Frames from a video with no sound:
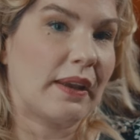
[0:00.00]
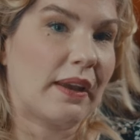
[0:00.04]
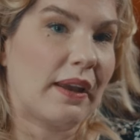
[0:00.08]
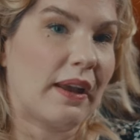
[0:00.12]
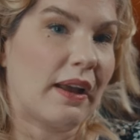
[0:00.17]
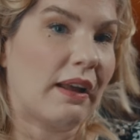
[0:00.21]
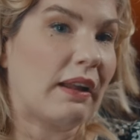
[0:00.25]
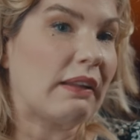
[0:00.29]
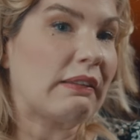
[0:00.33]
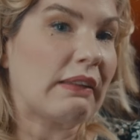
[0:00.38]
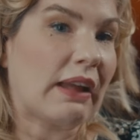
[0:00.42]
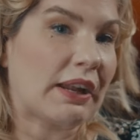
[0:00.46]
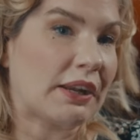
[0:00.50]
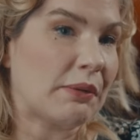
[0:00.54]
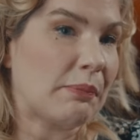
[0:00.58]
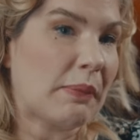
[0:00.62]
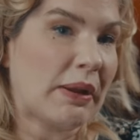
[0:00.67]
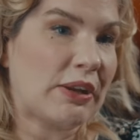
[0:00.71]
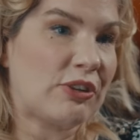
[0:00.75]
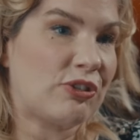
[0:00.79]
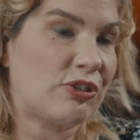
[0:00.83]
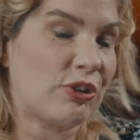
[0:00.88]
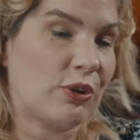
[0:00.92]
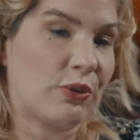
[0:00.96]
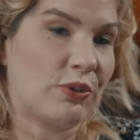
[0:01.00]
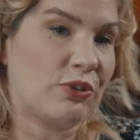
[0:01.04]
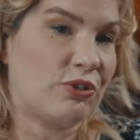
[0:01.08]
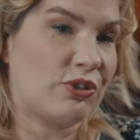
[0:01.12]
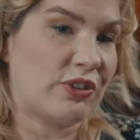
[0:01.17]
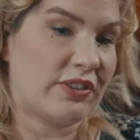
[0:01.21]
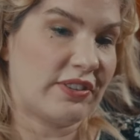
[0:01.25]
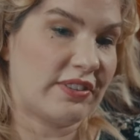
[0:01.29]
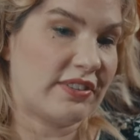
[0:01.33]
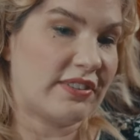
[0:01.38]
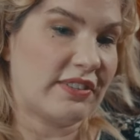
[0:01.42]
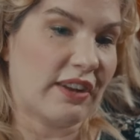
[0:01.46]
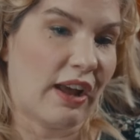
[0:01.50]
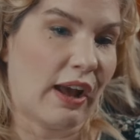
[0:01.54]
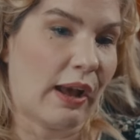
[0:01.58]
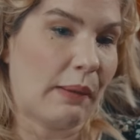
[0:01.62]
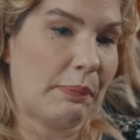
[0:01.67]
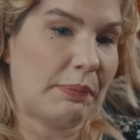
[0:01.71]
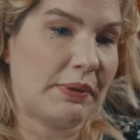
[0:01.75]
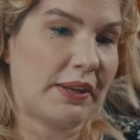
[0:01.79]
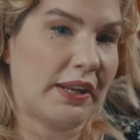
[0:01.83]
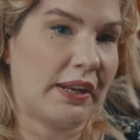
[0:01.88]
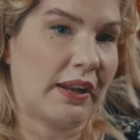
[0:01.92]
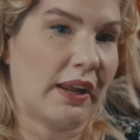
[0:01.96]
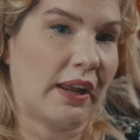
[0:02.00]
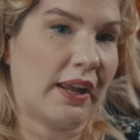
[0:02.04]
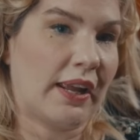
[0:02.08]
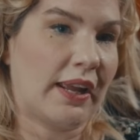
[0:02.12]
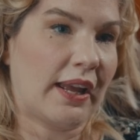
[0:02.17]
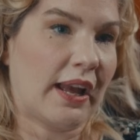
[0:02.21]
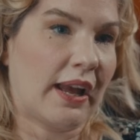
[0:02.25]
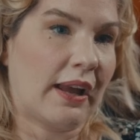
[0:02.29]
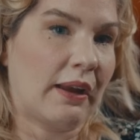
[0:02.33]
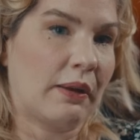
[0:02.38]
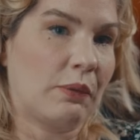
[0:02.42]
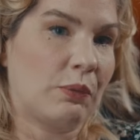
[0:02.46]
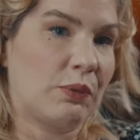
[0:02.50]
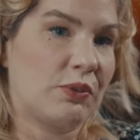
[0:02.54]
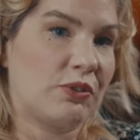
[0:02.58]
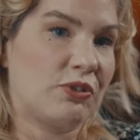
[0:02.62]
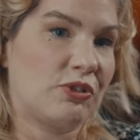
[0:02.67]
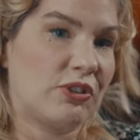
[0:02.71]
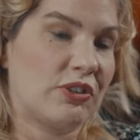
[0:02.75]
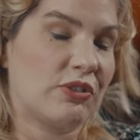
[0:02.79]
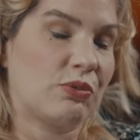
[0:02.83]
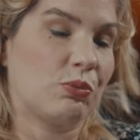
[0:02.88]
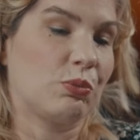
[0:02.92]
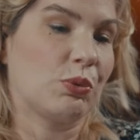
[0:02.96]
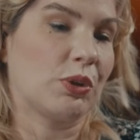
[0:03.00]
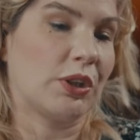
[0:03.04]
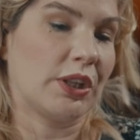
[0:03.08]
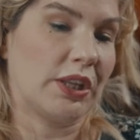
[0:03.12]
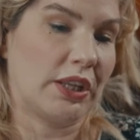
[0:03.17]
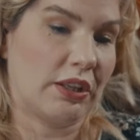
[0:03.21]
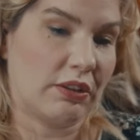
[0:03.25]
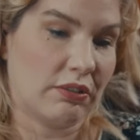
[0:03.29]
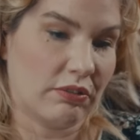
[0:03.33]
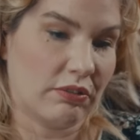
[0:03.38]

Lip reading: a lot of my shows just stopped, and I was just really,